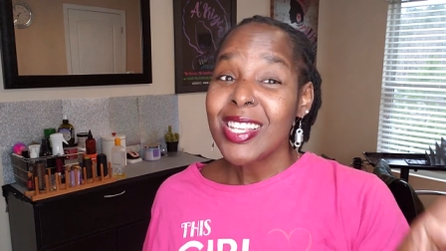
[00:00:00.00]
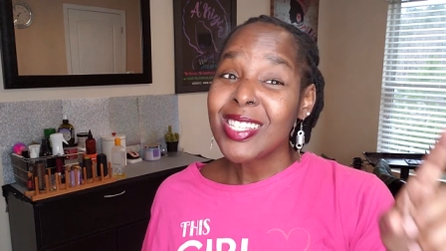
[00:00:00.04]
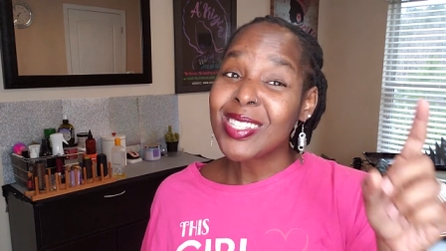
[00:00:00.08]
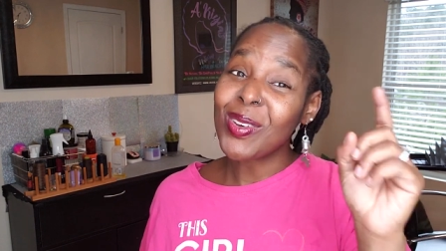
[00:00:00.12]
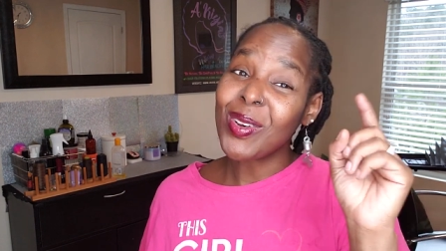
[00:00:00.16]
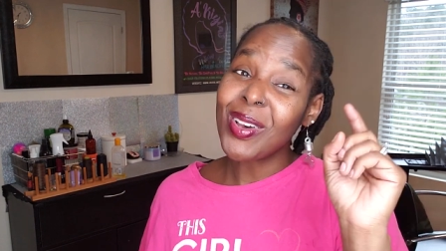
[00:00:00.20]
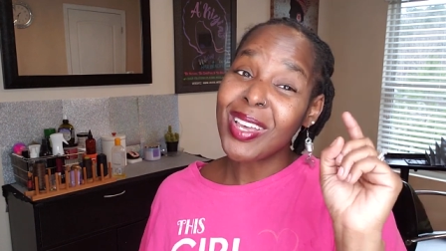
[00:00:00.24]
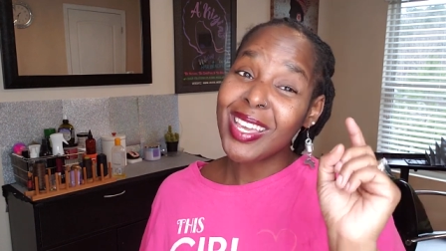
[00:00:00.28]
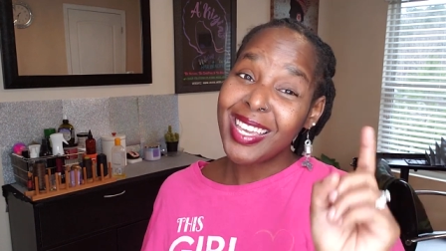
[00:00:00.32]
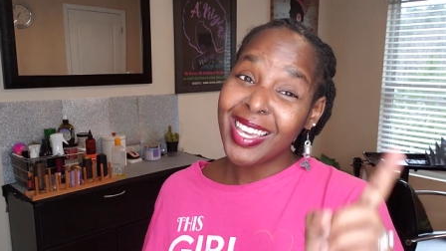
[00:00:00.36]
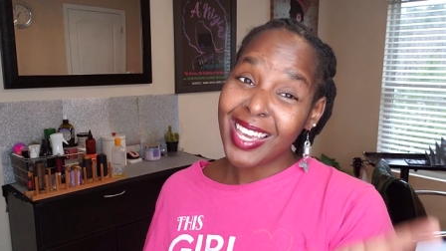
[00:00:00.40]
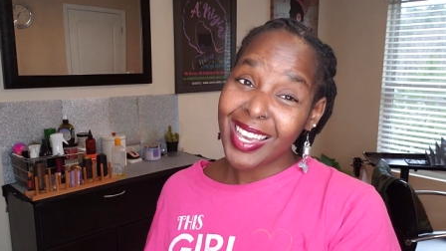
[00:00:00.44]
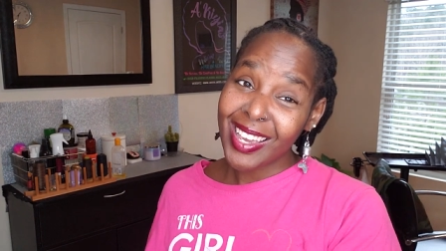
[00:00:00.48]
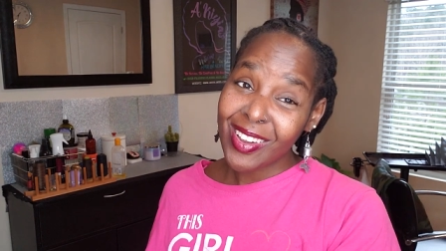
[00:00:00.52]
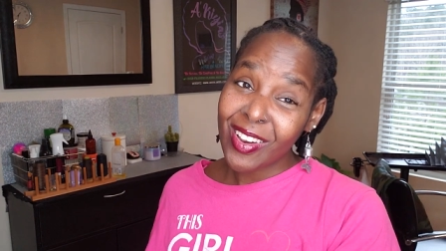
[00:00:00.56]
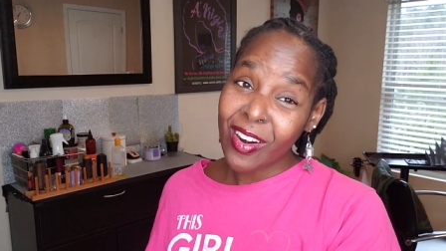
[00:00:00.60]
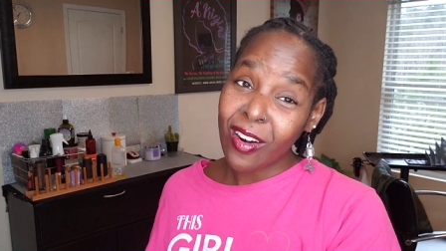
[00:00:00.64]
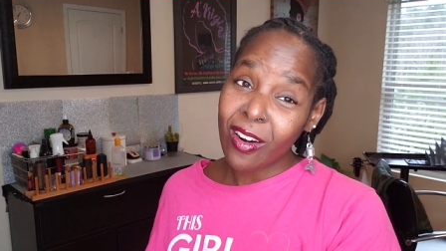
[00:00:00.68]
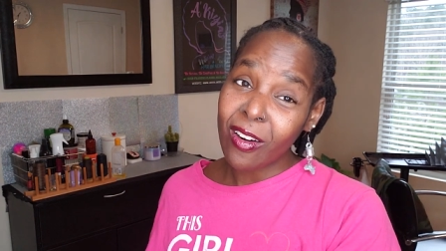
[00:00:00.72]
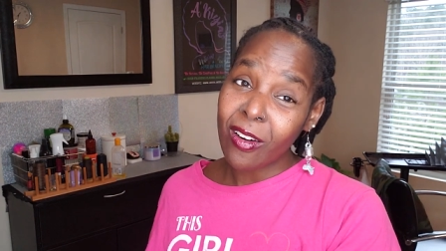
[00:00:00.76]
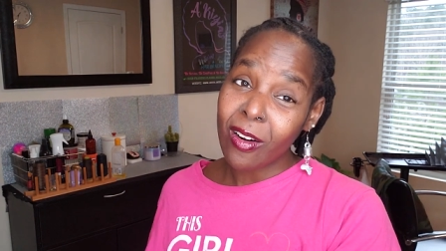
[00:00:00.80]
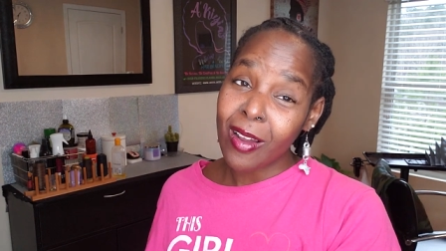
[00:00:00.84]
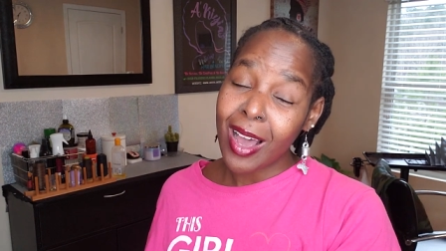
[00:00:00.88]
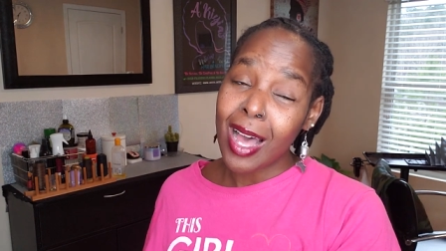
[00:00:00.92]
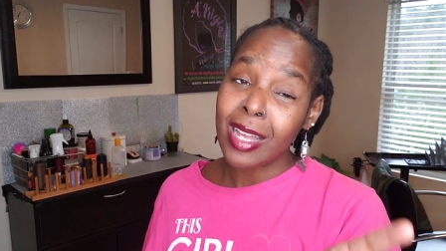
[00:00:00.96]
So again,
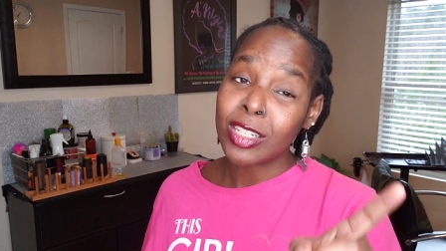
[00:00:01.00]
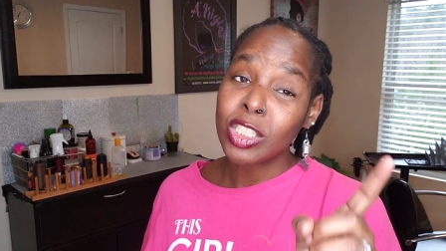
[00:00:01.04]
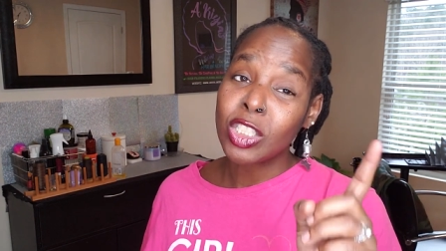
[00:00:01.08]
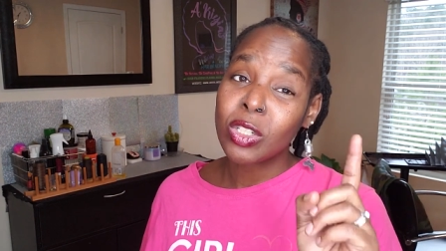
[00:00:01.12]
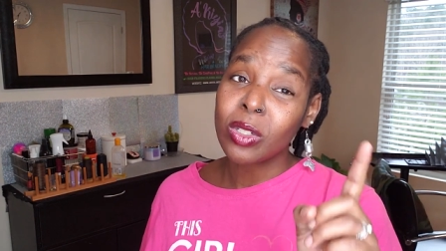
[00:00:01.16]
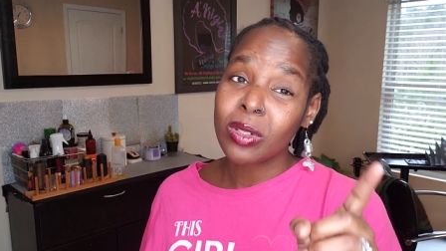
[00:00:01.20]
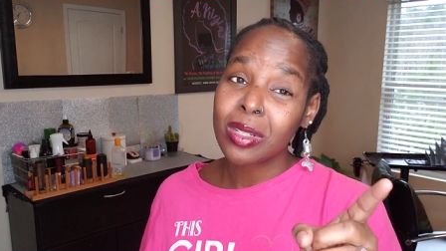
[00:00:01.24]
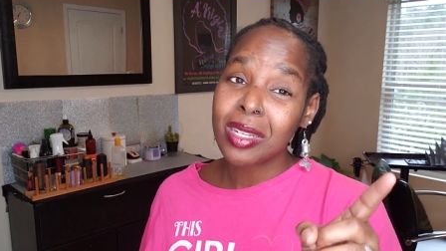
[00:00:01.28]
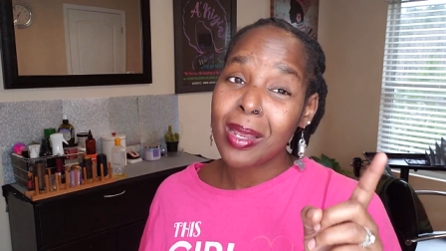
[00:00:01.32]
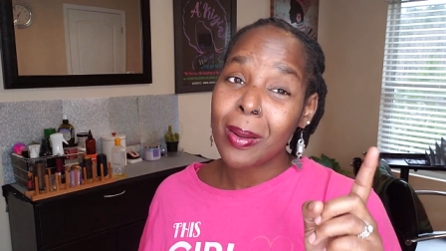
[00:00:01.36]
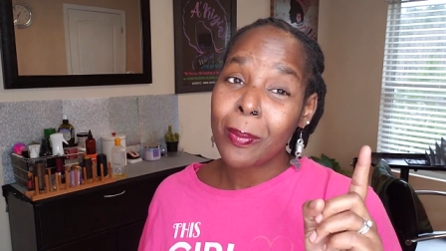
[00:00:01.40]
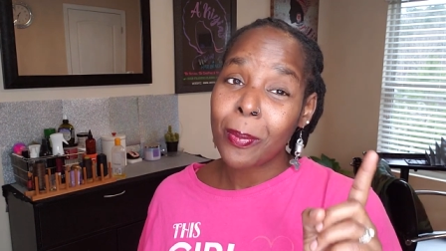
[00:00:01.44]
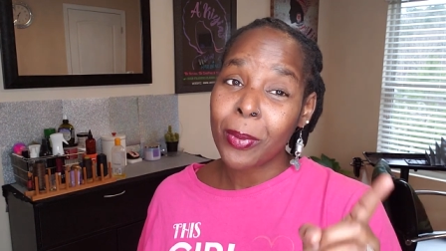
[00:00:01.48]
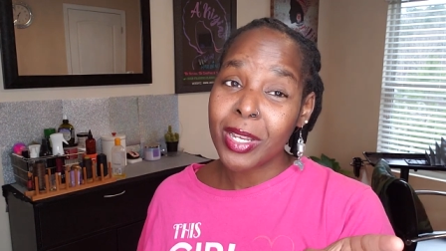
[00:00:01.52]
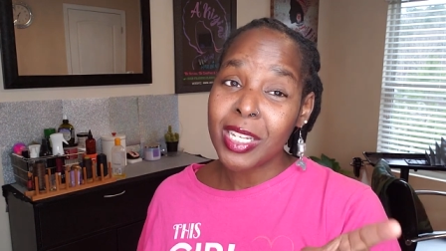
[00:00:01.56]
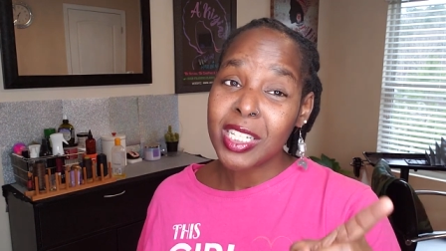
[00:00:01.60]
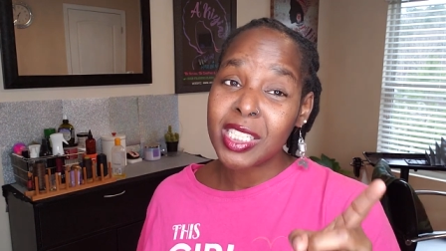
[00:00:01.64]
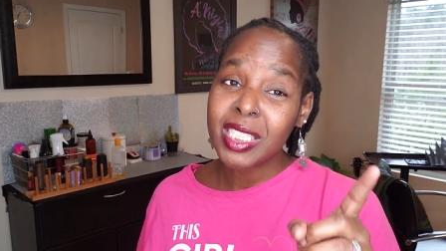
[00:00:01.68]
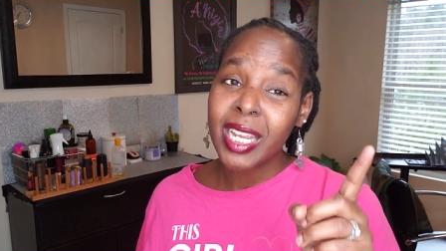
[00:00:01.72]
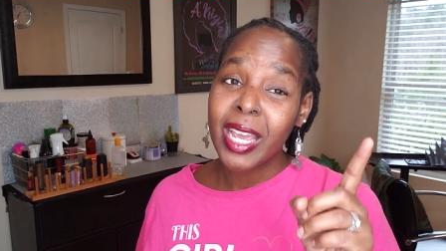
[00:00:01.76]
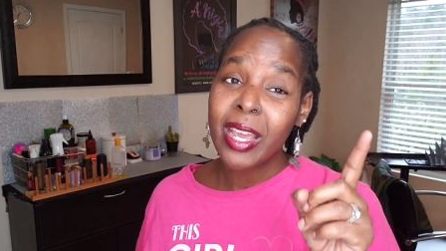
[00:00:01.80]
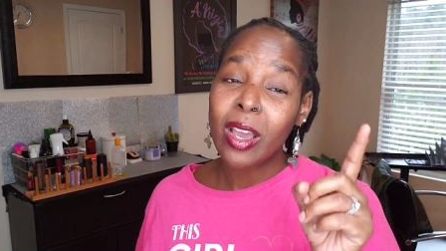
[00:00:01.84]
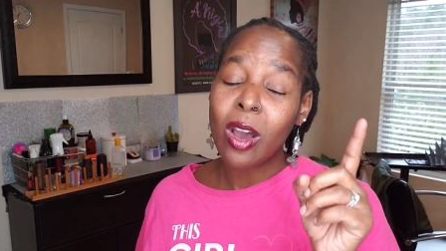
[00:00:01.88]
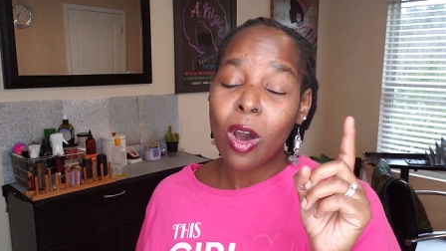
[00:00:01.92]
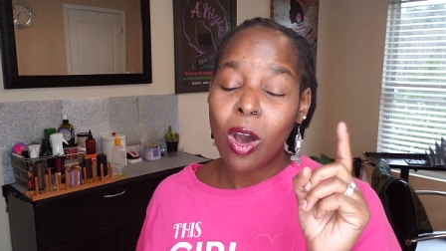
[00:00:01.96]
girl, I truly
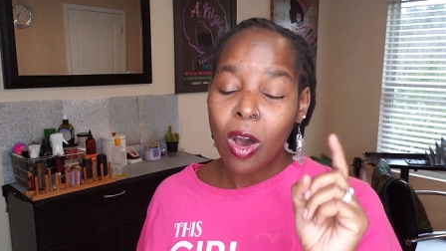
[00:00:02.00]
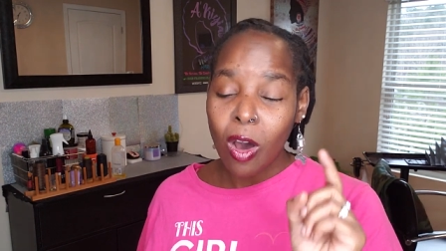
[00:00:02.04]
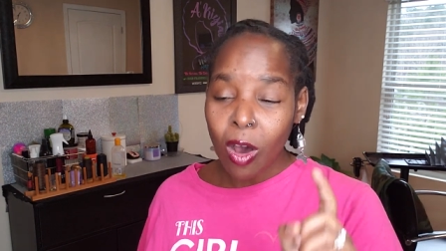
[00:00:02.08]
appreciate